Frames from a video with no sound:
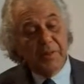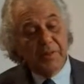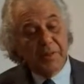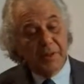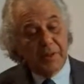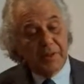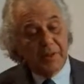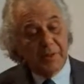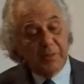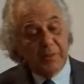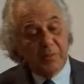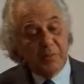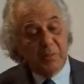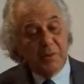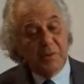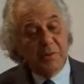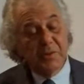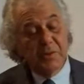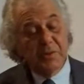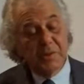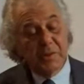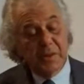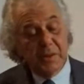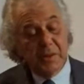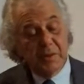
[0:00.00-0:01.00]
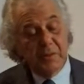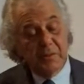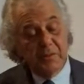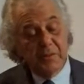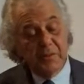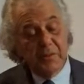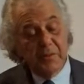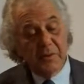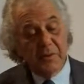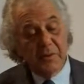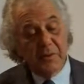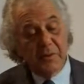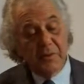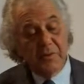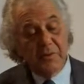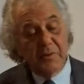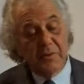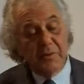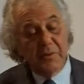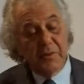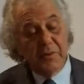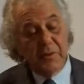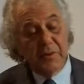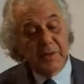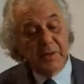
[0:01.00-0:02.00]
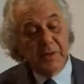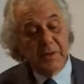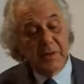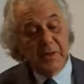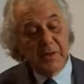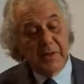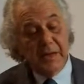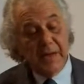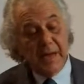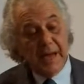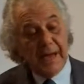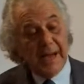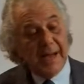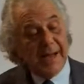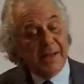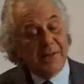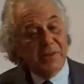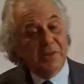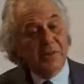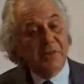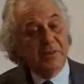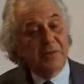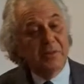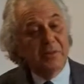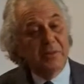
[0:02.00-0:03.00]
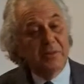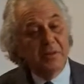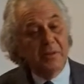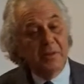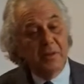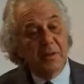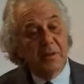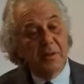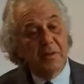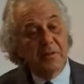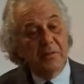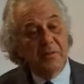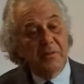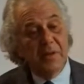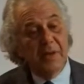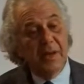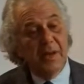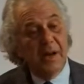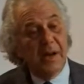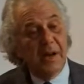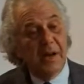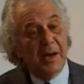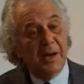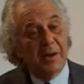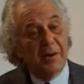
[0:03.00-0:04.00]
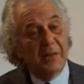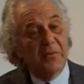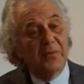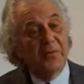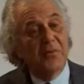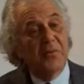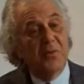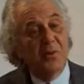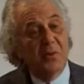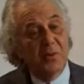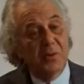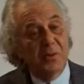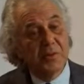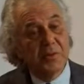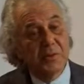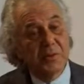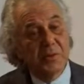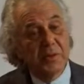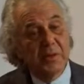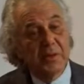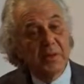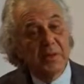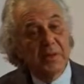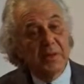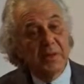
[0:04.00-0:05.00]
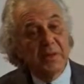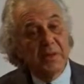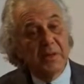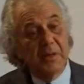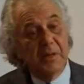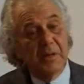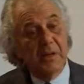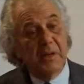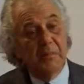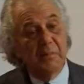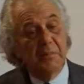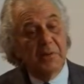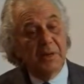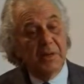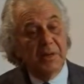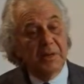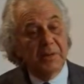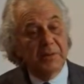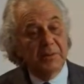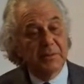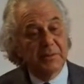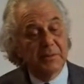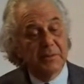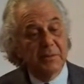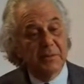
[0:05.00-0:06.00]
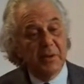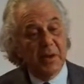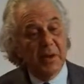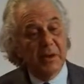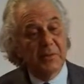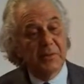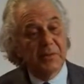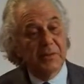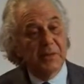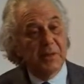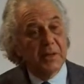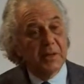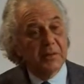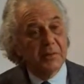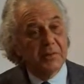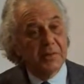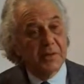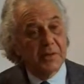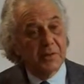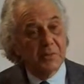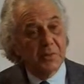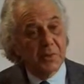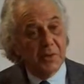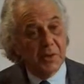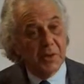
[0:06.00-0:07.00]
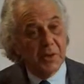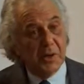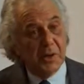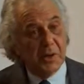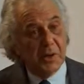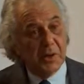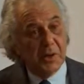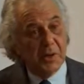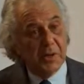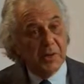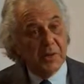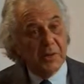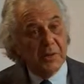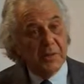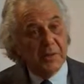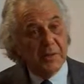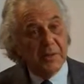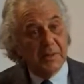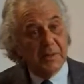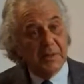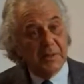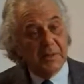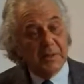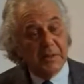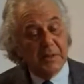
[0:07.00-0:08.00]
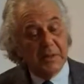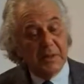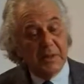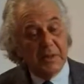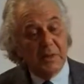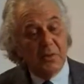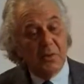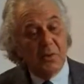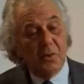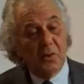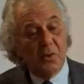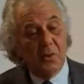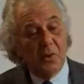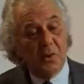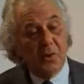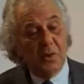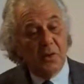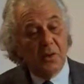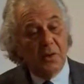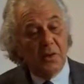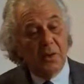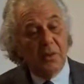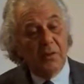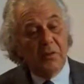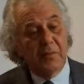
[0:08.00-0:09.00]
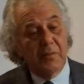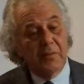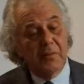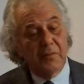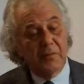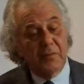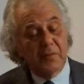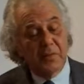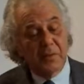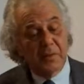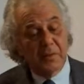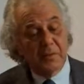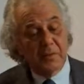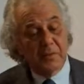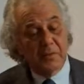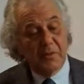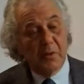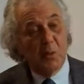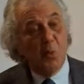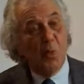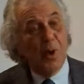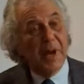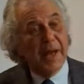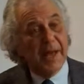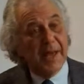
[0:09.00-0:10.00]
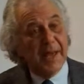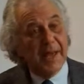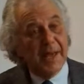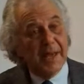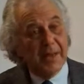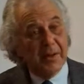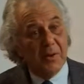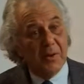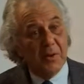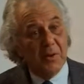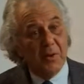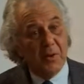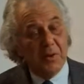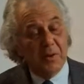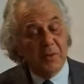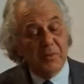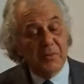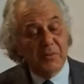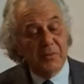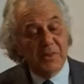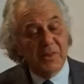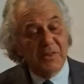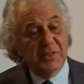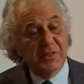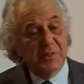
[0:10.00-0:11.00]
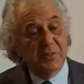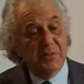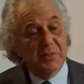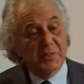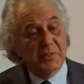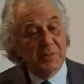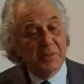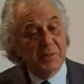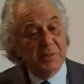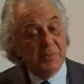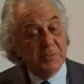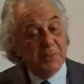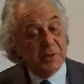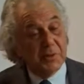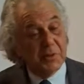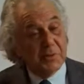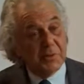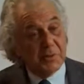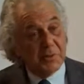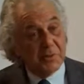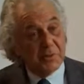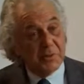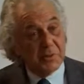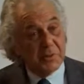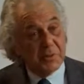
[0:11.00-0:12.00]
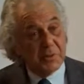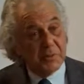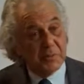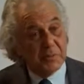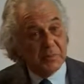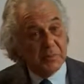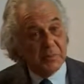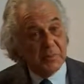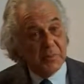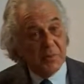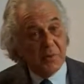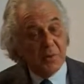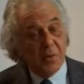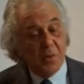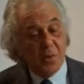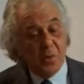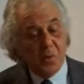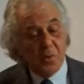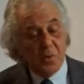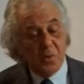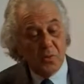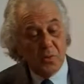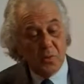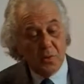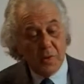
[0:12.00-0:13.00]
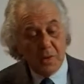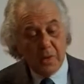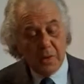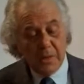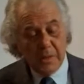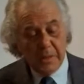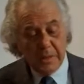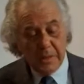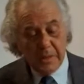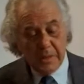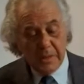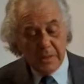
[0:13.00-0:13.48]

within oneself of the action of a higher force upon ourselves as we are. And all of the way, all of spiritual discipline, the whole